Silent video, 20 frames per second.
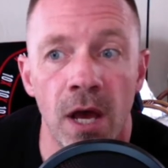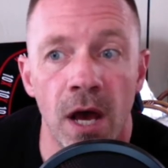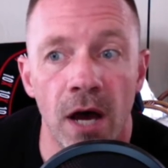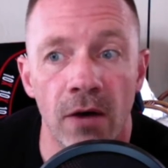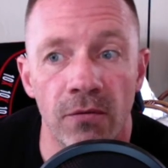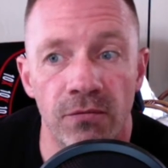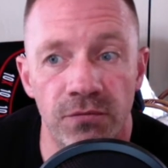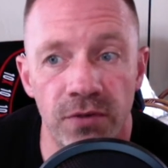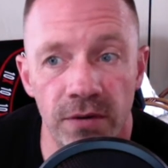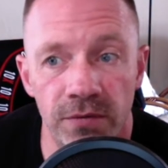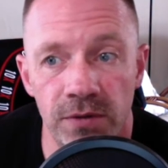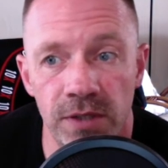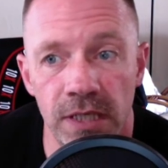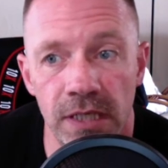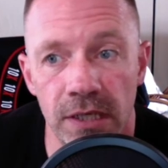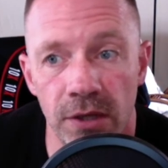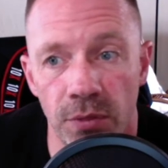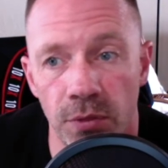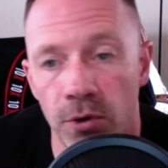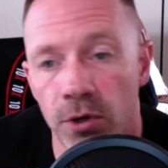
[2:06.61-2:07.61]
a 15
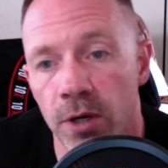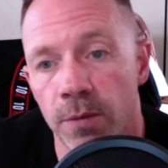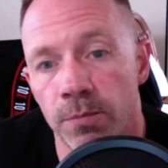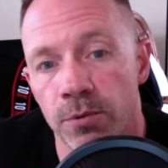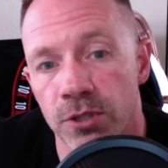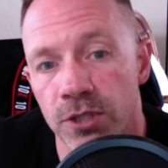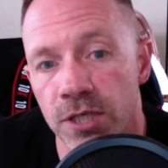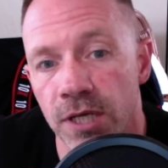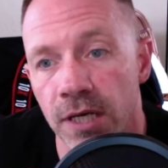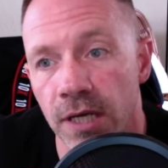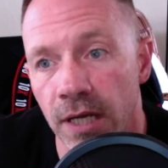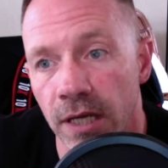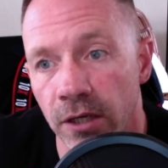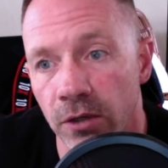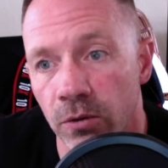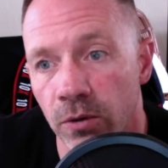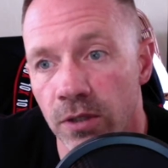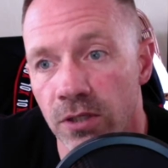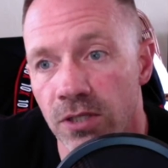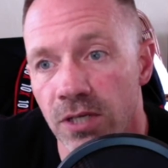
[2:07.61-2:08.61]
to 30%
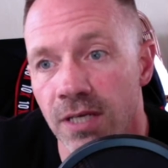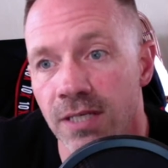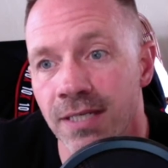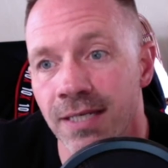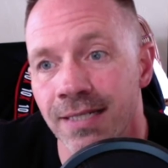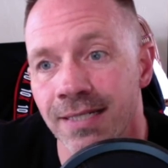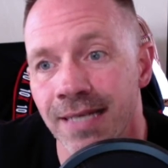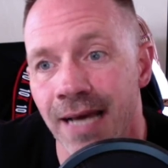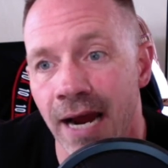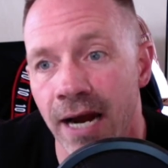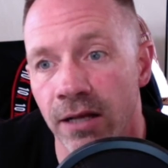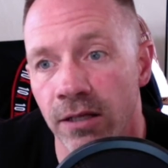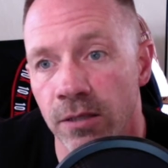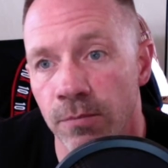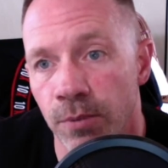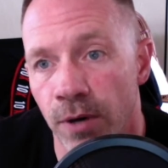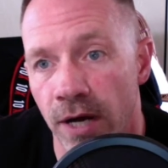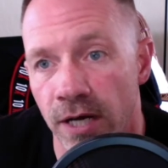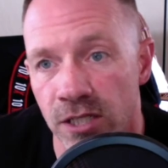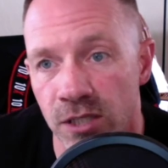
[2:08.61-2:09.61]
increase is entirely
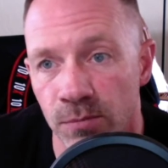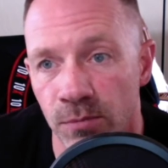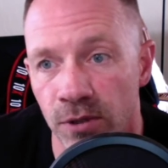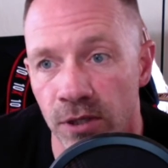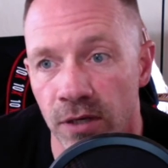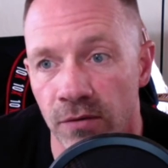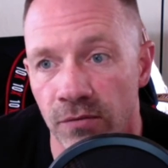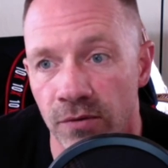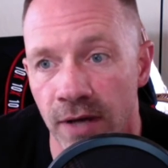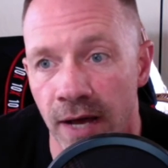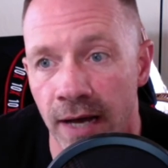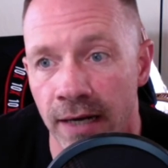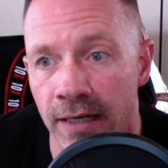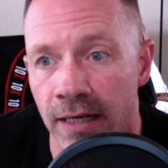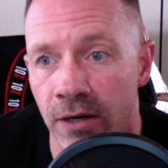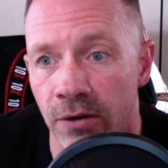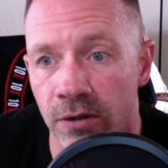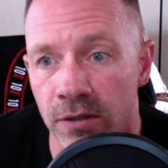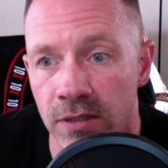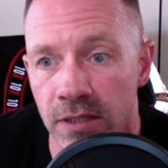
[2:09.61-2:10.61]
possible, if not
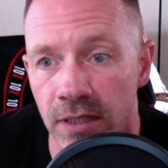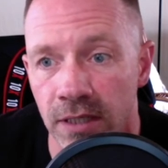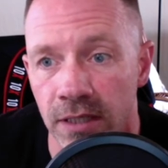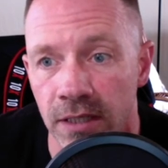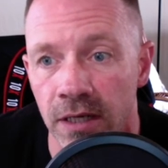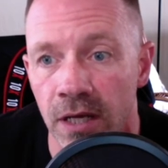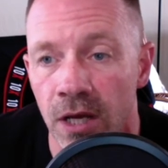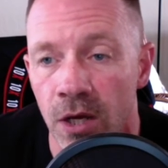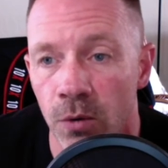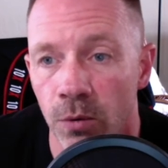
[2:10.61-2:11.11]
guaranteed,